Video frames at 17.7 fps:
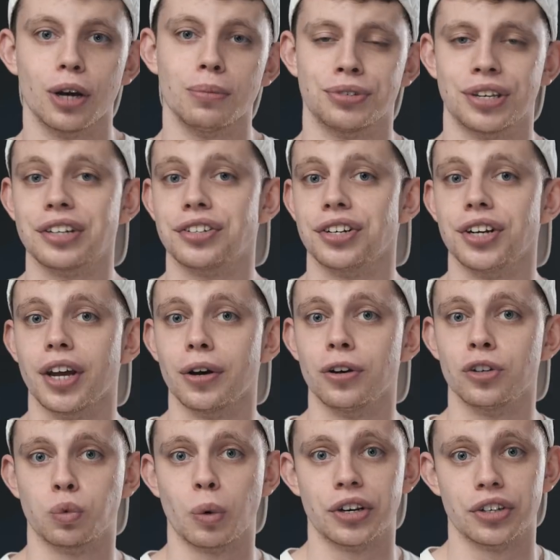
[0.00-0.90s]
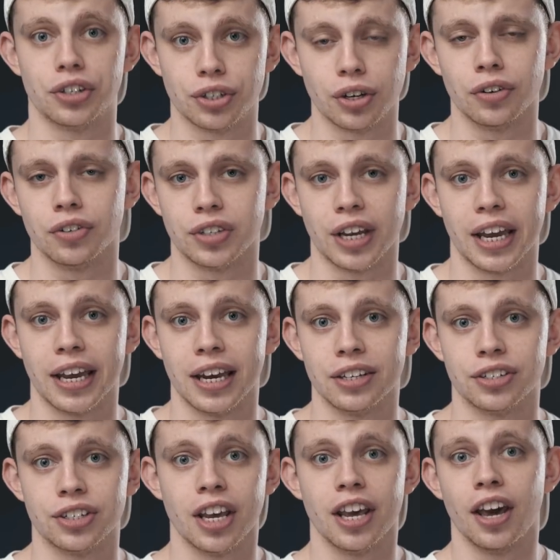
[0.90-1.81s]
home center knows when sunset
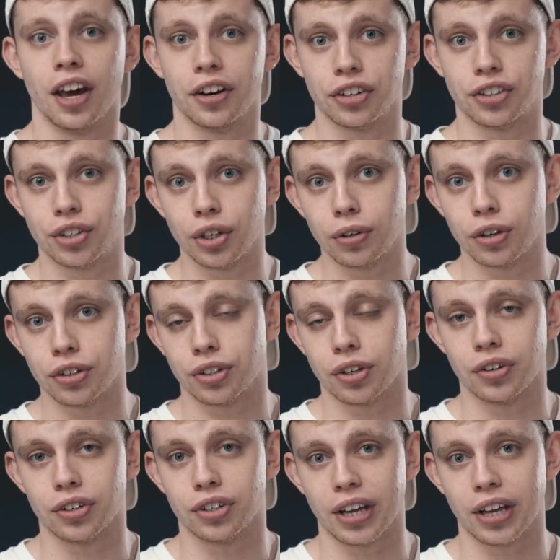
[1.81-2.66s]
is, and as soon as sun